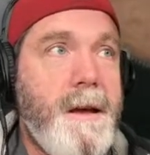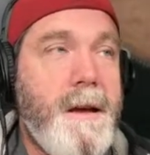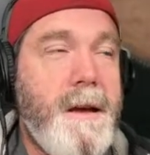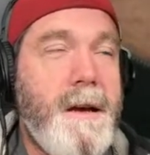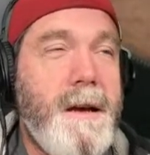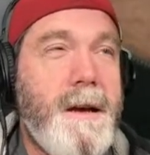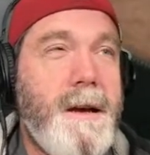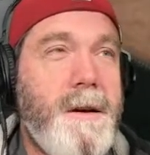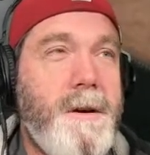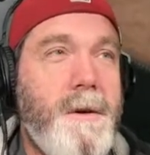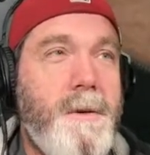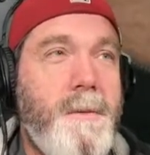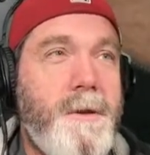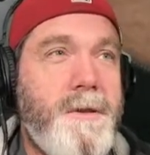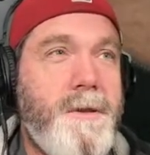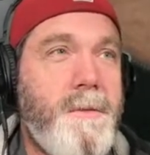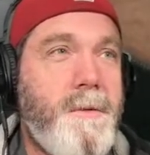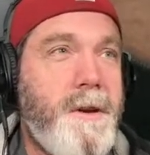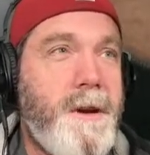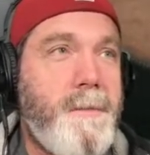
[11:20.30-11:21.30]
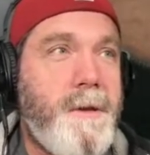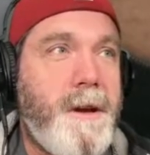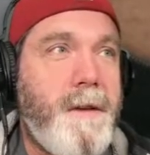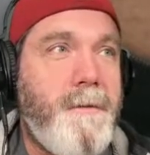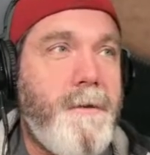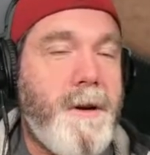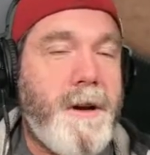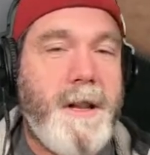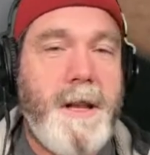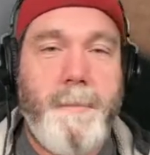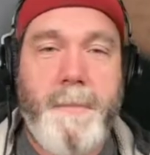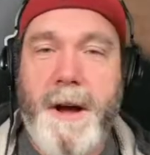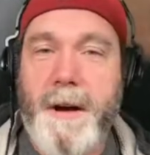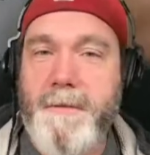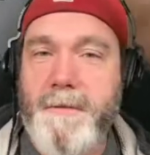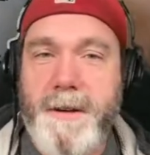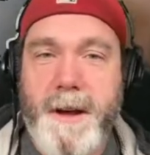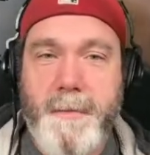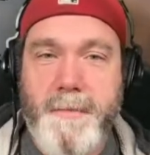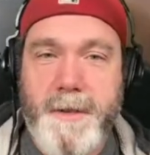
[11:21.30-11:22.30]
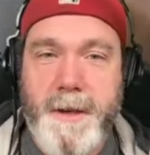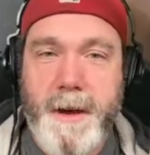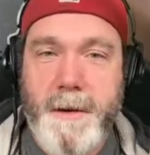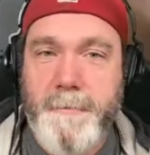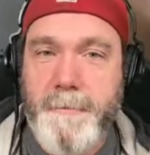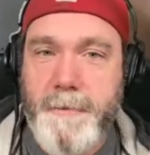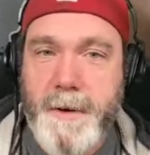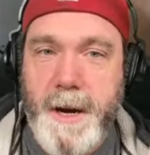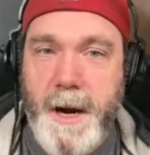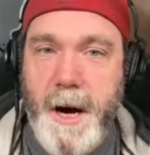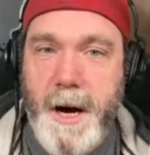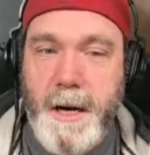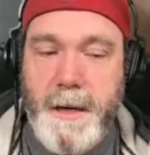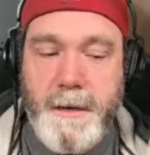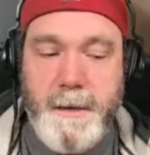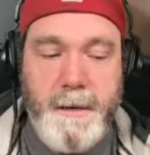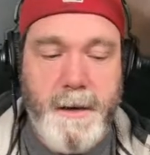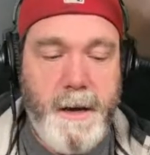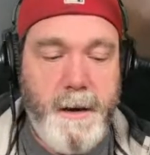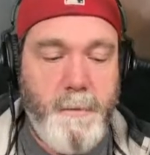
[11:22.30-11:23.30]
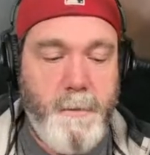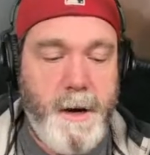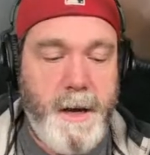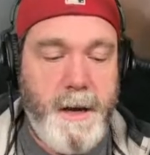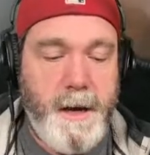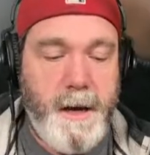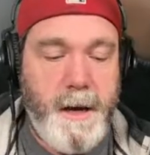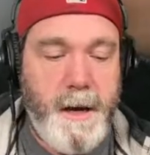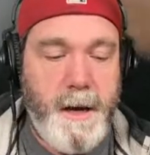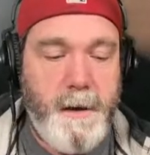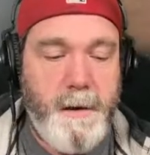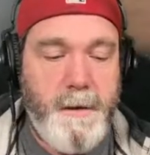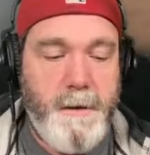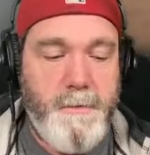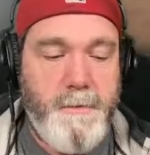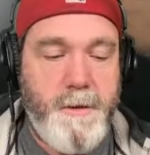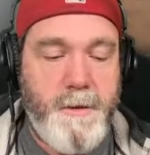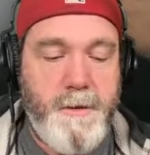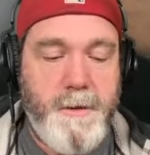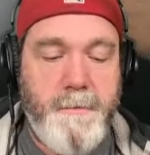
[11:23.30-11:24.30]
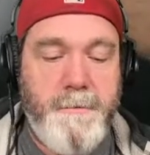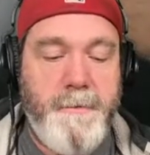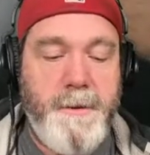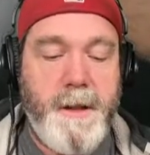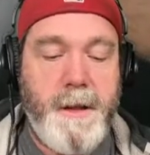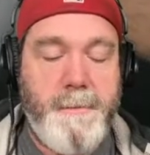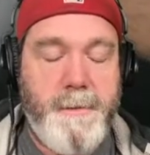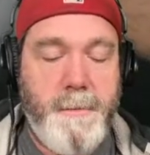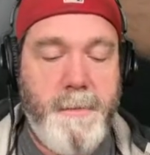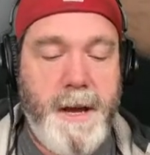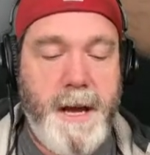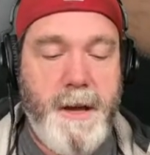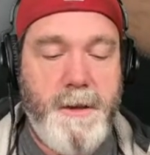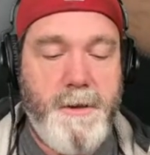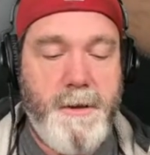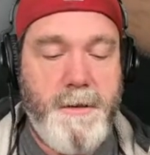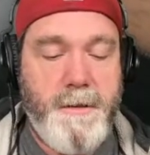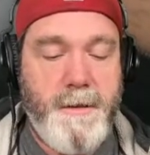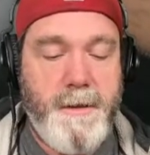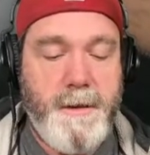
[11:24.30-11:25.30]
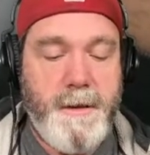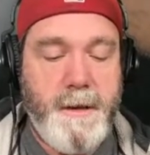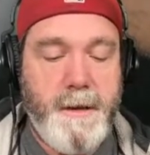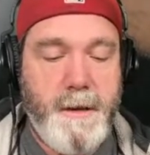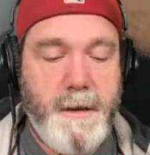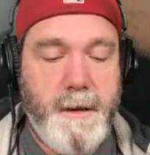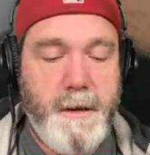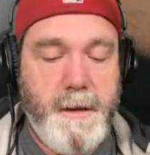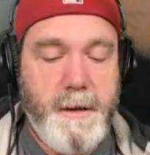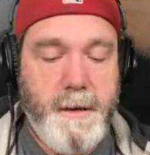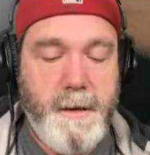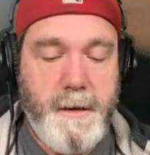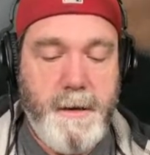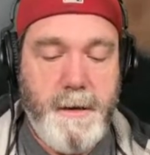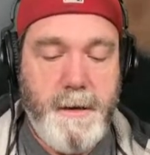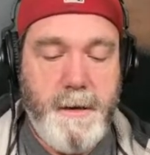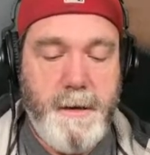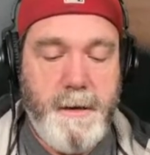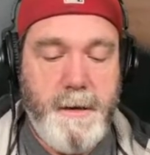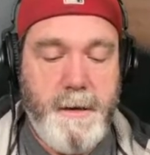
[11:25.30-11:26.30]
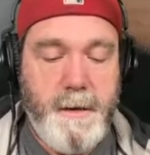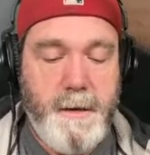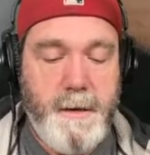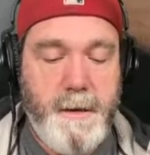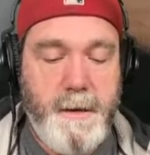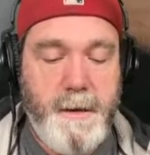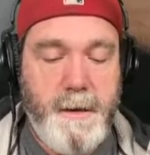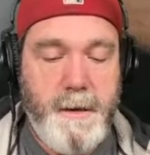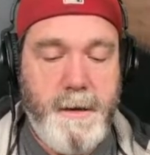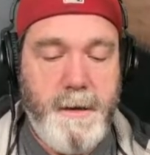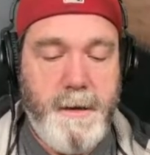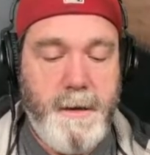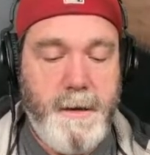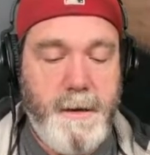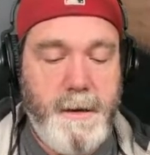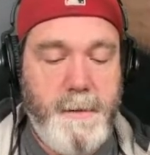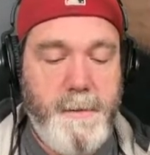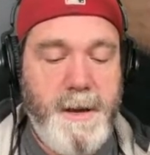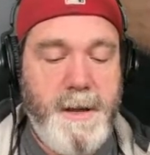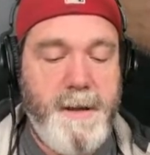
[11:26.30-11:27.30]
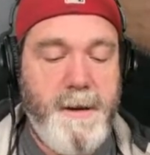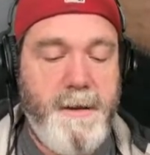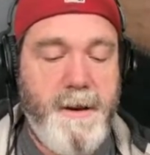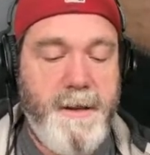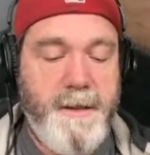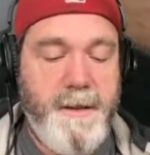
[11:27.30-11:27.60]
what's the word I'm looking for? Clip art type stuff, free art and whatnot. They're just to fill up the pages. And I mean, there is a